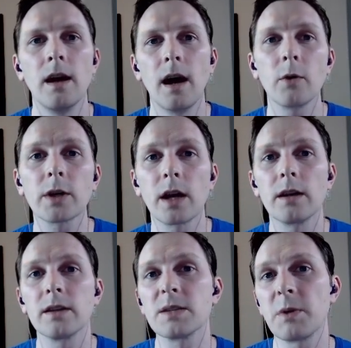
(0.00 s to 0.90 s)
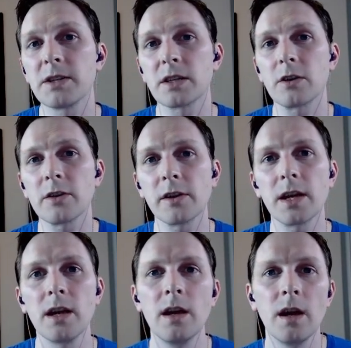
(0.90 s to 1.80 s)
I work on this project
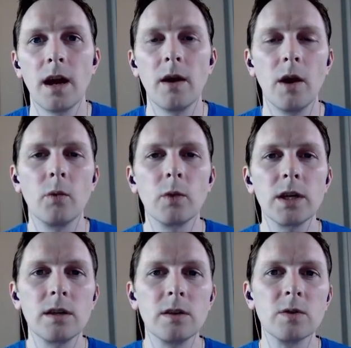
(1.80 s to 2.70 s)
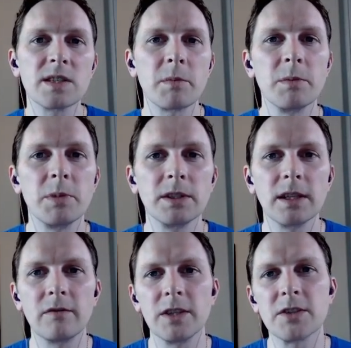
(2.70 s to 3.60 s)
Earthly, and we use some of the build
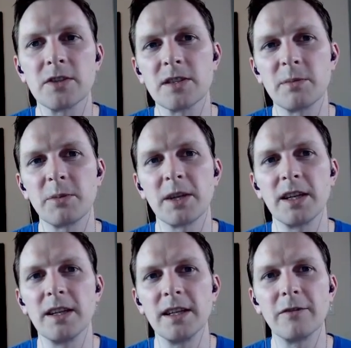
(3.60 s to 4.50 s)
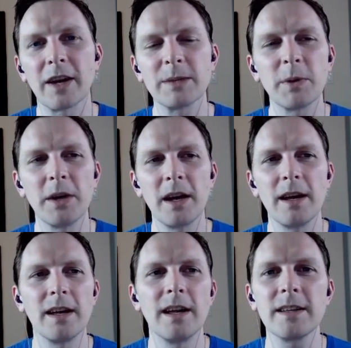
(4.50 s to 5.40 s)
kit features to pretty neat effect, but
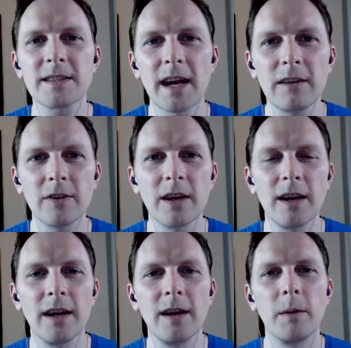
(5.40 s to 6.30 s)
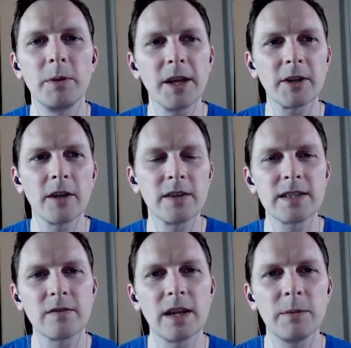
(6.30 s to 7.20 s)
it's kind of a playground
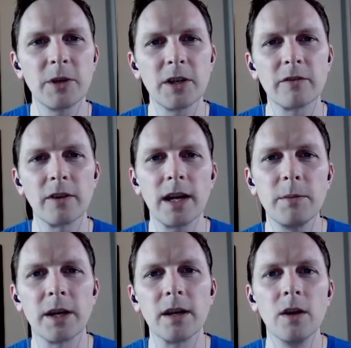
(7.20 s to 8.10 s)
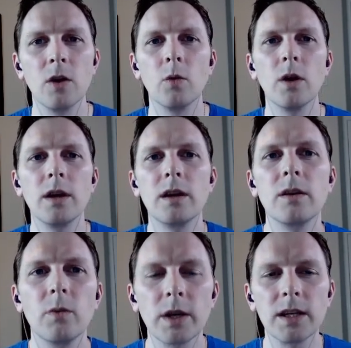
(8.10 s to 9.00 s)
that's available here for anybody. What
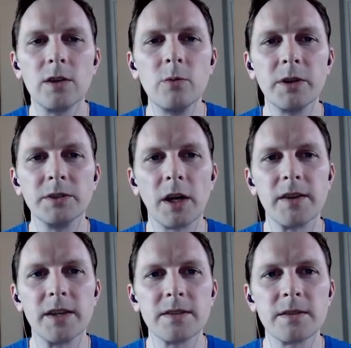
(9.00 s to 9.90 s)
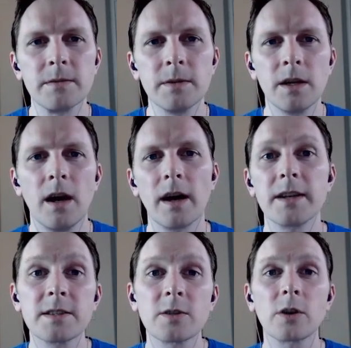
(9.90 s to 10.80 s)
can you build on this? On a
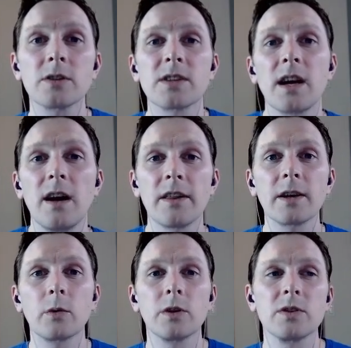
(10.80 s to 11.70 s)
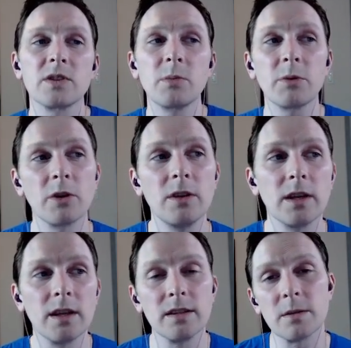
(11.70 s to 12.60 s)
historical scale, I think we're super
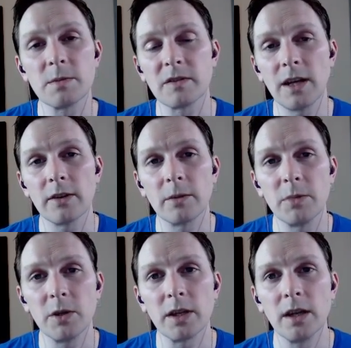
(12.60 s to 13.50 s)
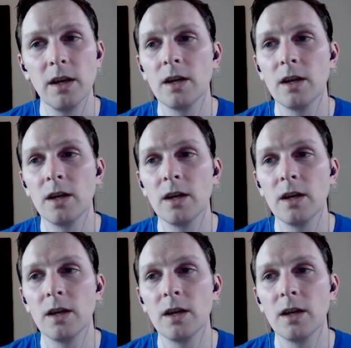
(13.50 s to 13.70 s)
early in terms of cloud computing.